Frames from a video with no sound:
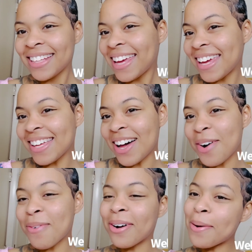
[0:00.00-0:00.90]
Hey
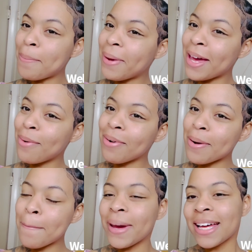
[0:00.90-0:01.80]
y'all,
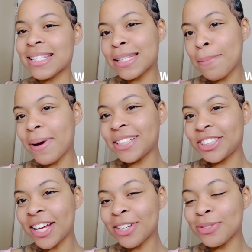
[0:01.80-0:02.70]
welcome back to my
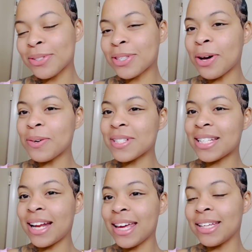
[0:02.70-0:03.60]
channel. So
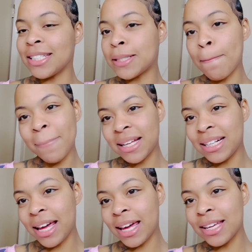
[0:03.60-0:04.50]
today is
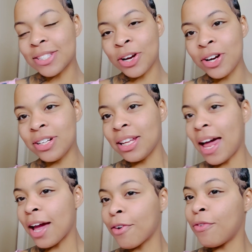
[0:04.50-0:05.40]
Monday, it's currently
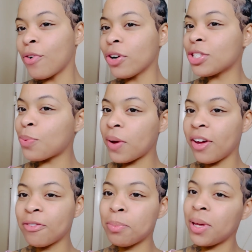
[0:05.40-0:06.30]
like
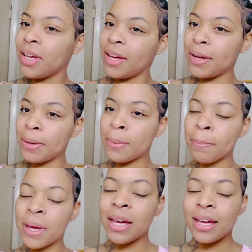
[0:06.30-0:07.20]
4:12
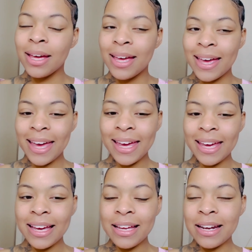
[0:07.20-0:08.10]
p.m.
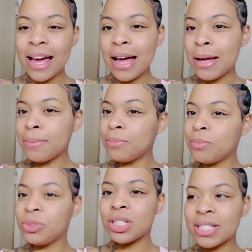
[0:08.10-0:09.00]
and
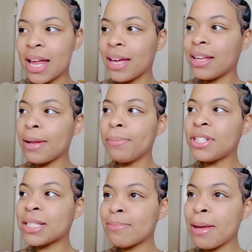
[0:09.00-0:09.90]
I'm just like, let me
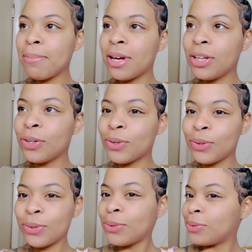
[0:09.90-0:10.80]
just make me a
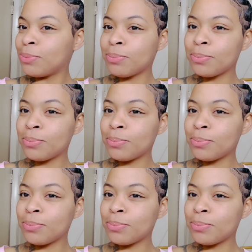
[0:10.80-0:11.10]
little